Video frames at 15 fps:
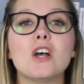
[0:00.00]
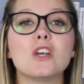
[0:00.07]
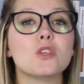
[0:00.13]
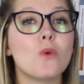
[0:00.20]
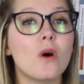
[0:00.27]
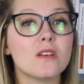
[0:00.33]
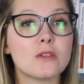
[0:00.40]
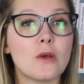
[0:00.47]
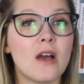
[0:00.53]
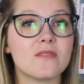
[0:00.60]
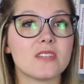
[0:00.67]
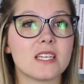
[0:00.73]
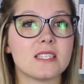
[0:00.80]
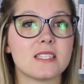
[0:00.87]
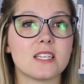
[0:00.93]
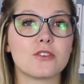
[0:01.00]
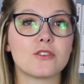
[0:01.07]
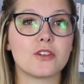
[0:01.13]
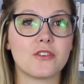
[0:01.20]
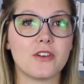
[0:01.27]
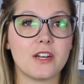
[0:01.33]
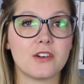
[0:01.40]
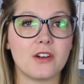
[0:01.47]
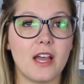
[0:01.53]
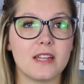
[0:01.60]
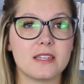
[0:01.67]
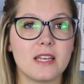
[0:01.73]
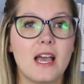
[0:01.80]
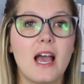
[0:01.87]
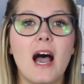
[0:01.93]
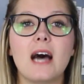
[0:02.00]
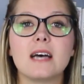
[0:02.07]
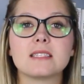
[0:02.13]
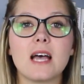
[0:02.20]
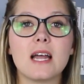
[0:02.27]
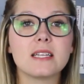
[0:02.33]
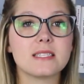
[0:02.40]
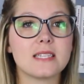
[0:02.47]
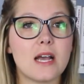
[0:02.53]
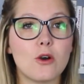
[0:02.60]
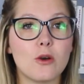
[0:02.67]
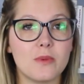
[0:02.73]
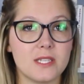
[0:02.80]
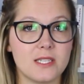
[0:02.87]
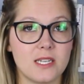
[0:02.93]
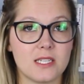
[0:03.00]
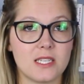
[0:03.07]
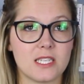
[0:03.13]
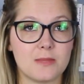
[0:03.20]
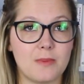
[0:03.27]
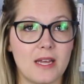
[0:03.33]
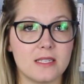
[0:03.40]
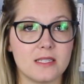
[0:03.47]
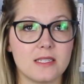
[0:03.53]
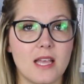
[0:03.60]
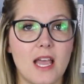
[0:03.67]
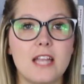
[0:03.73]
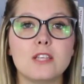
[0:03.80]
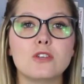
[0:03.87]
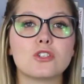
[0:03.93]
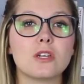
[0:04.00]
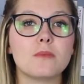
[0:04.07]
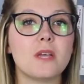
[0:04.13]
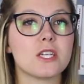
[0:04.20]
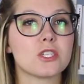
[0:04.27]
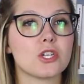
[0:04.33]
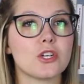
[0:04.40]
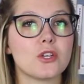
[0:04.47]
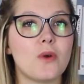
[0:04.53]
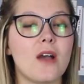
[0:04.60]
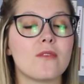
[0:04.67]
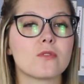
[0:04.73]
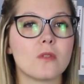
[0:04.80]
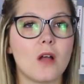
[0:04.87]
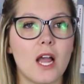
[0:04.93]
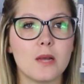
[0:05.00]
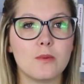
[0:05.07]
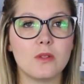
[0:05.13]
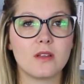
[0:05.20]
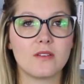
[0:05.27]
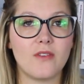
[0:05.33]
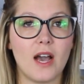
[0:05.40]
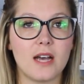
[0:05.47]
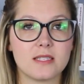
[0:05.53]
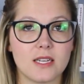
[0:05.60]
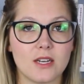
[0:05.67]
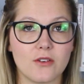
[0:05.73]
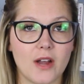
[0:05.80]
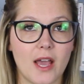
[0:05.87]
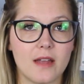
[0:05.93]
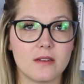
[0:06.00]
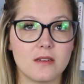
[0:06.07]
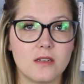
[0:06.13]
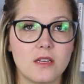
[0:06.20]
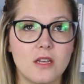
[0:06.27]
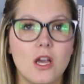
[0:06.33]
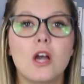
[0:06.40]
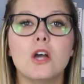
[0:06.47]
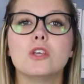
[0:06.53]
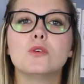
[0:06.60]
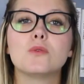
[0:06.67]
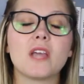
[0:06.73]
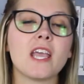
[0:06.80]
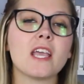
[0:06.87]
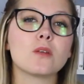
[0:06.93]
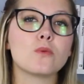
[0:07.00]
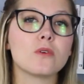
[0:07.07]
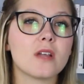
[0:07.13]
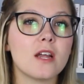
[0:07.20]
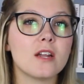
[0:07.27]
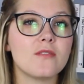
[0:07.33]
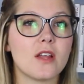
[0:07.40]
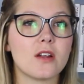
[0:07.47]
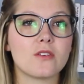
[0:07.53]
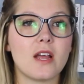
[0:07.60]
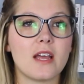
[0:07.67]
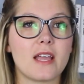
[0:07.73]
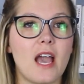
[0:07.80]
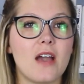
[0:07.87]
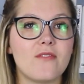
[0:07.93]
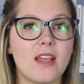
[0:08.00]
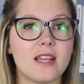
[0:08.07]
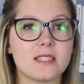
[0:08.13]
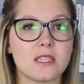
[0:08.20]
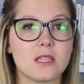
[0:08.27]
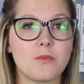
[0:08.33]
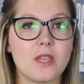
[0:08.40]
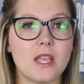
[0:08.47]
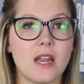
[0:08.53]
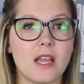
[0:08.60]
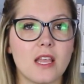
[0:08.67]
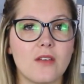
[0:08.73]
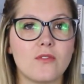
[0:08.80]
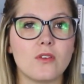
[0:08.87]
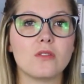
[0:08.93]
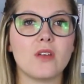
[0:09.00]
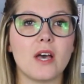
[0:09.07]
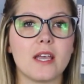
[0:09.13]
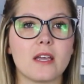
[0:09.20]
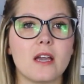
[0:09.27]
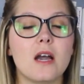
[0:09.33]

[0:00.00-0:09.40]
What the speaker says: You also have to consider your internet, as that is now a business expense, and you should make sure you have reliable and fast internet. You can work out of internet cafes at the beginning if you'd like,